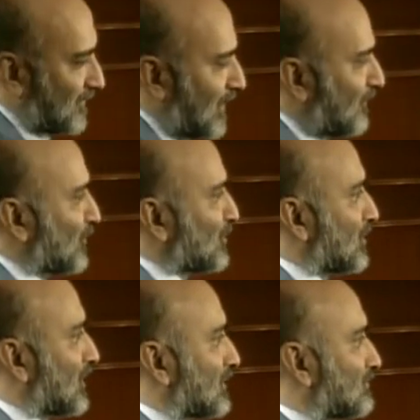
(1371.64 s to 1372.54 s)
If you
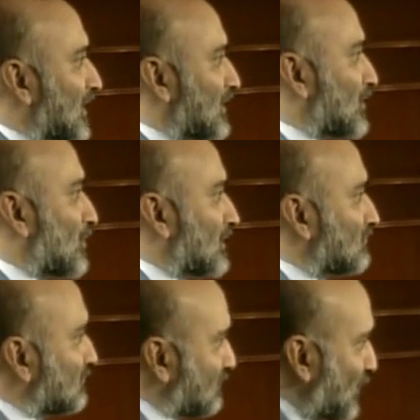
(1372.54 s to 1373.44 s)
were, I don't know what,
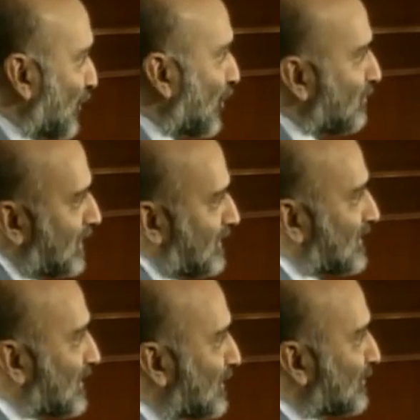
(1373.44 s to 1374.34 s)
law minister